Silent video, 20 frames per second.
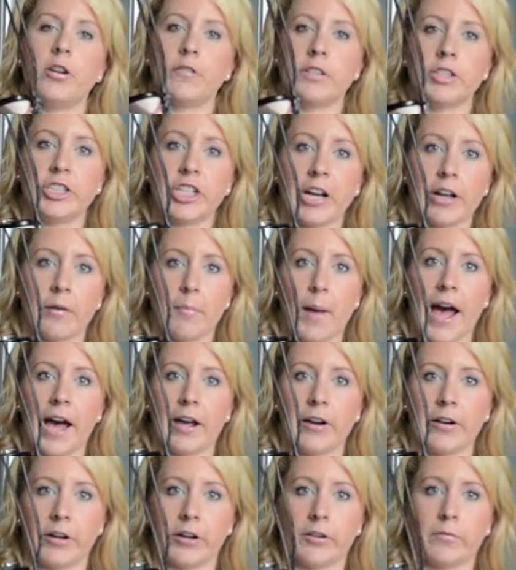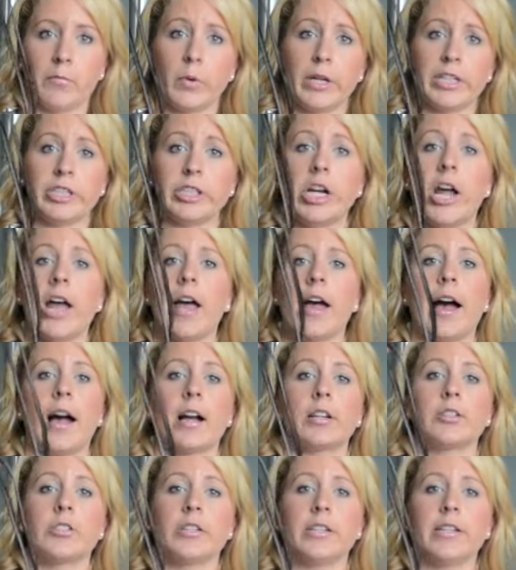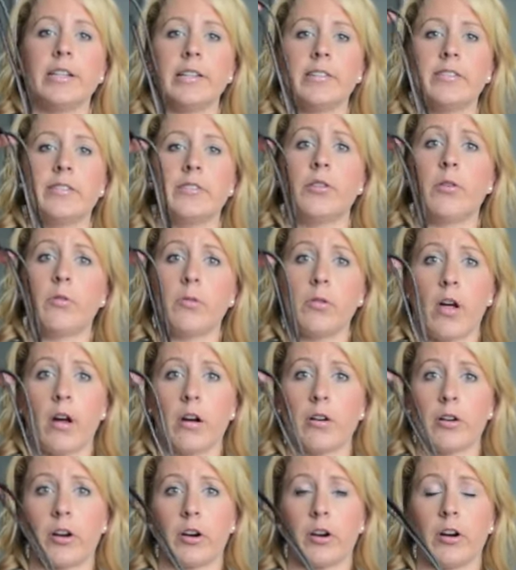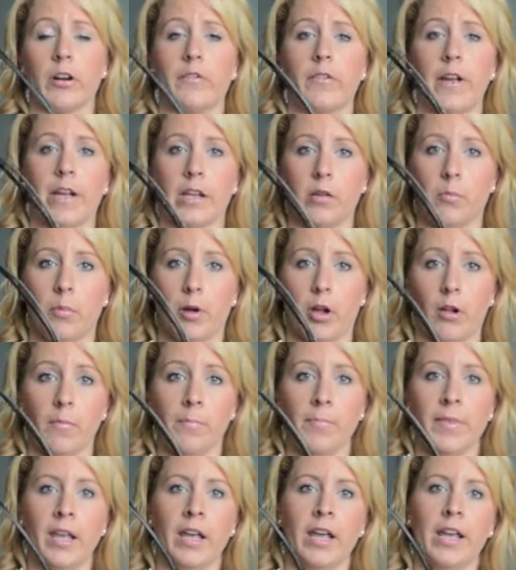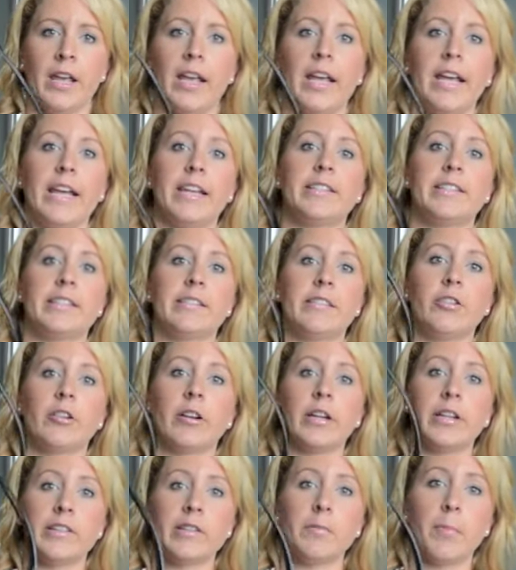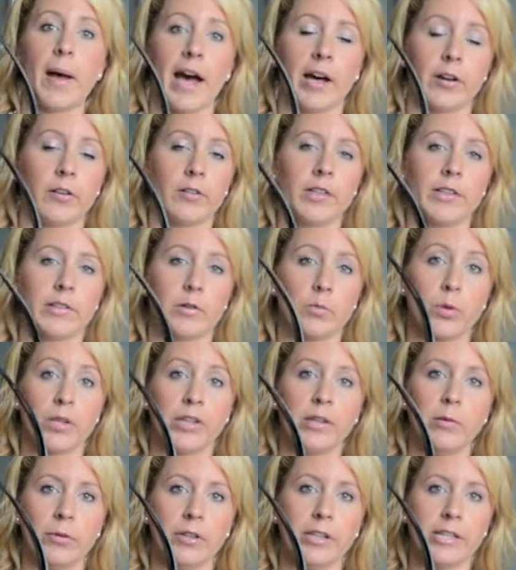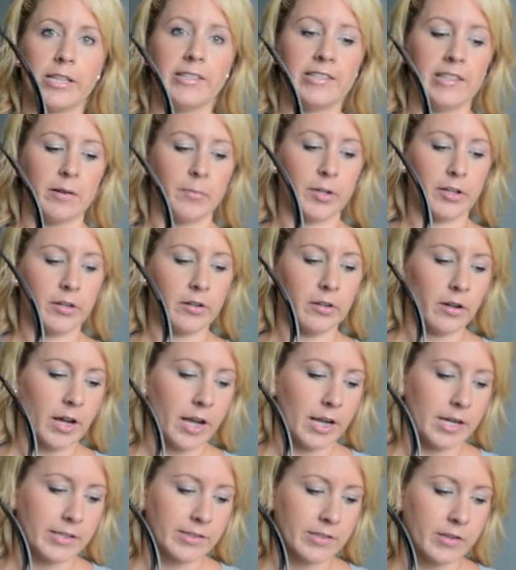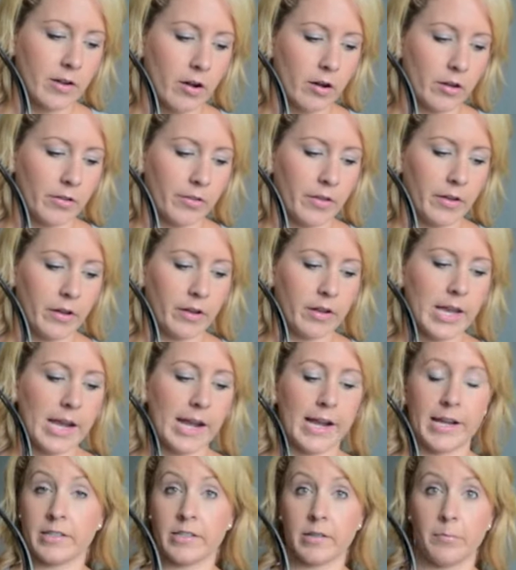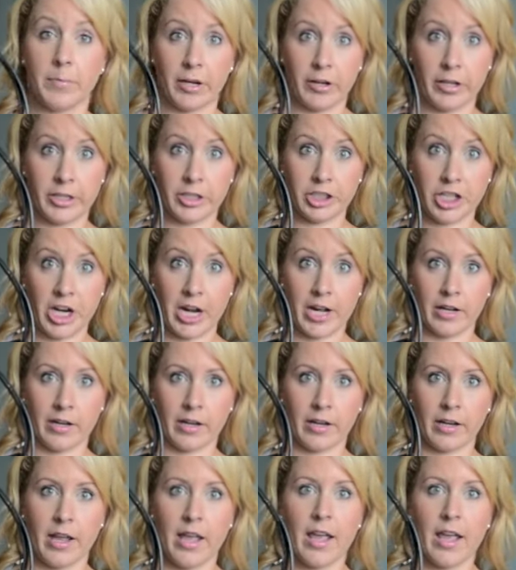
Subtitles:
Check pattern, which actually is no longer available. There is a pattern that's really similar, and it's called the Canterbury check.